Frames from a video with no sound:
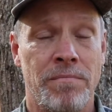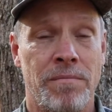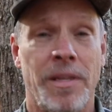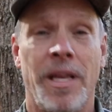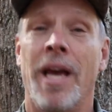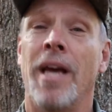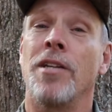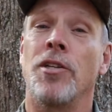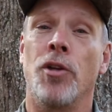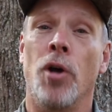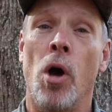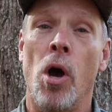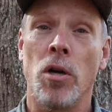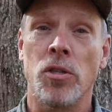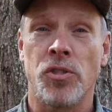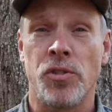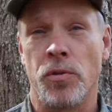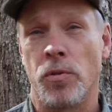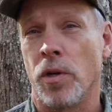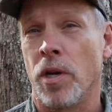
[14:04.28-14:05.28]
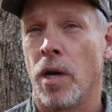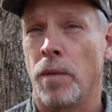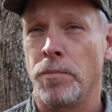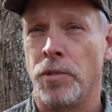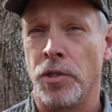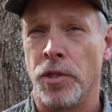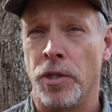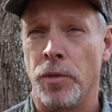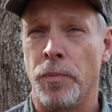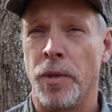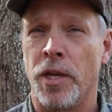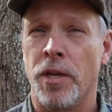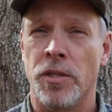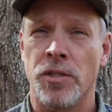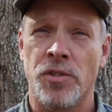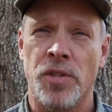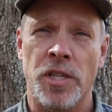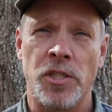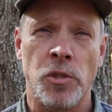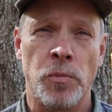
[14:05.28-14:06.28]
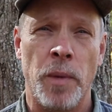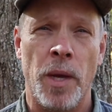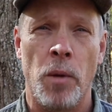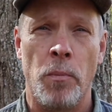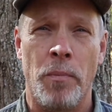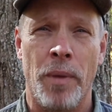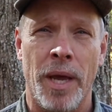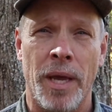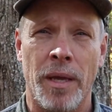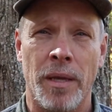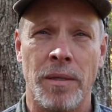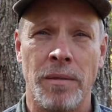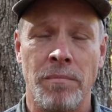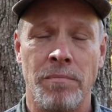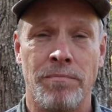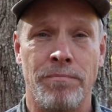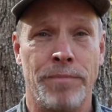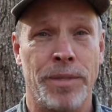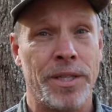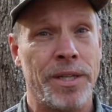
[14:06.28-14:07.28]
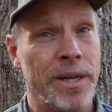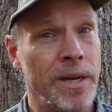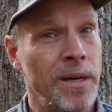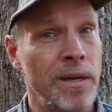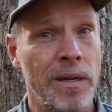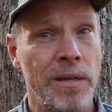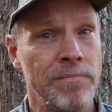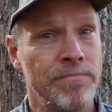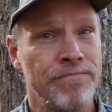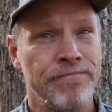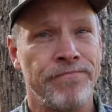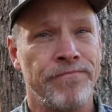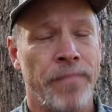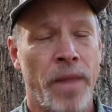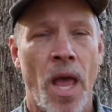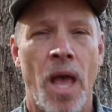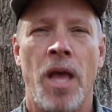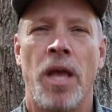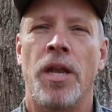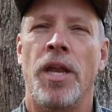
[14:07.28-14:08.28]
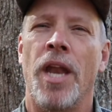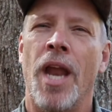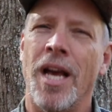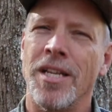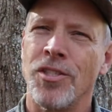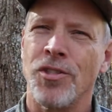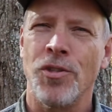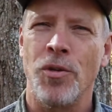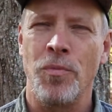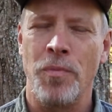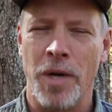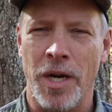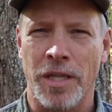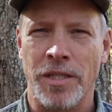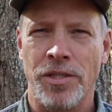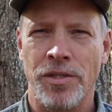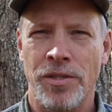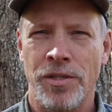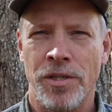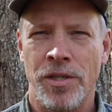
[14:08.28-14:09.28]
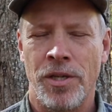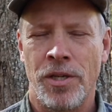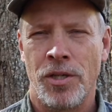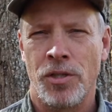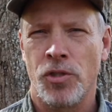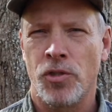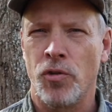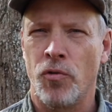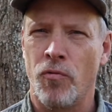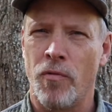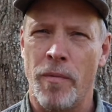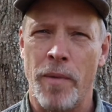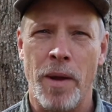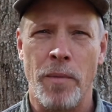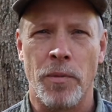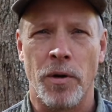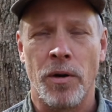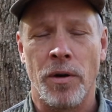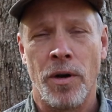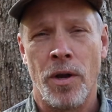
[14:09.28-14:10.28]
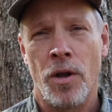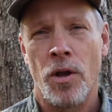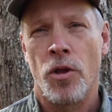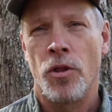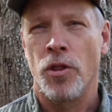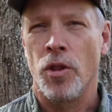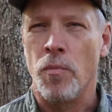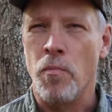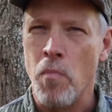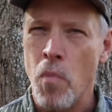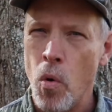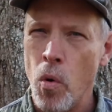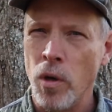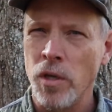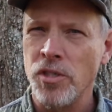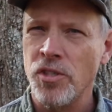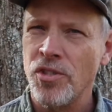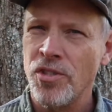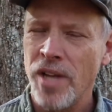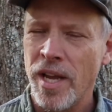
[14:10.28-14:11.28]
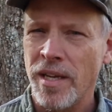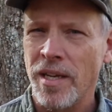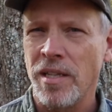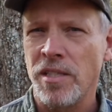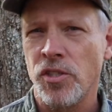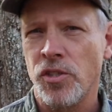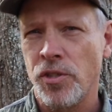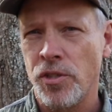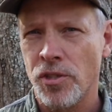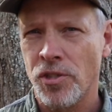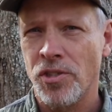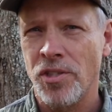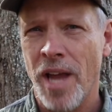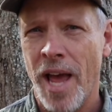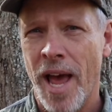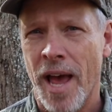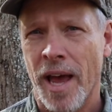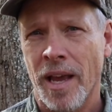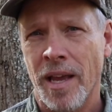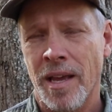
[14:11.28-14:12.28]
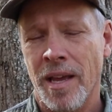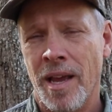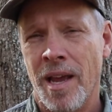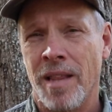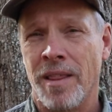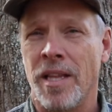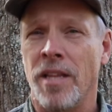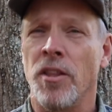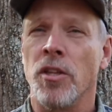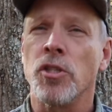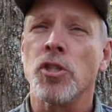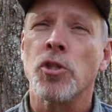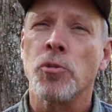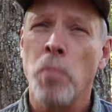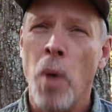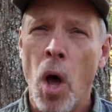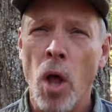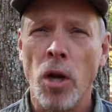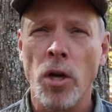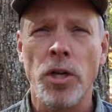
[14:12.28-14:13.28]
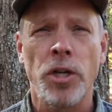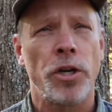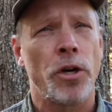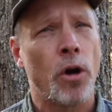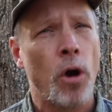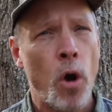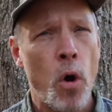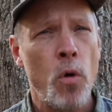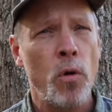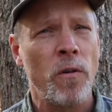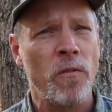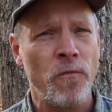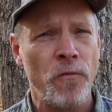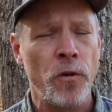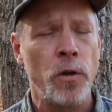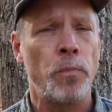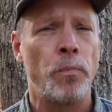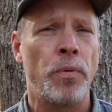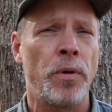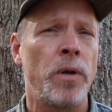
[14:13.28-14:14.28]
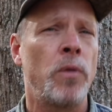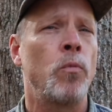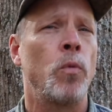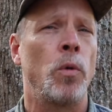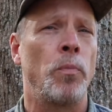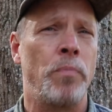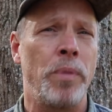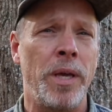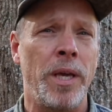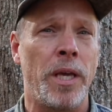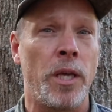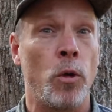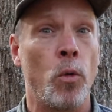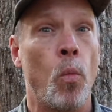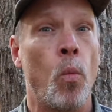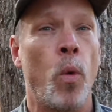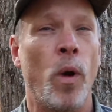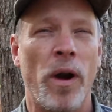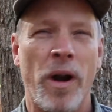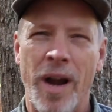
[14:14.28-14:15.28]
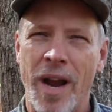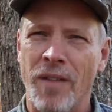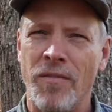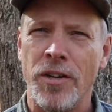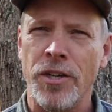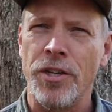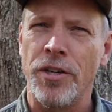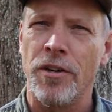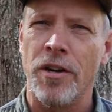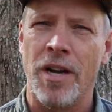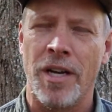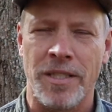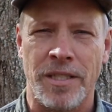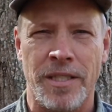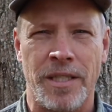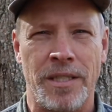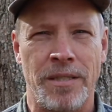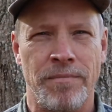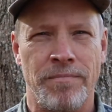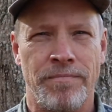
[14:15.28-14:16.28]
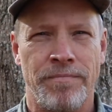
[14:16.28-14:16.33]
Yeah, dogs will come to you because they smell bacon, but deer, not so much. So remember, the more scentless your snack, then the smaller your odor footprint will be wherever you're hunting.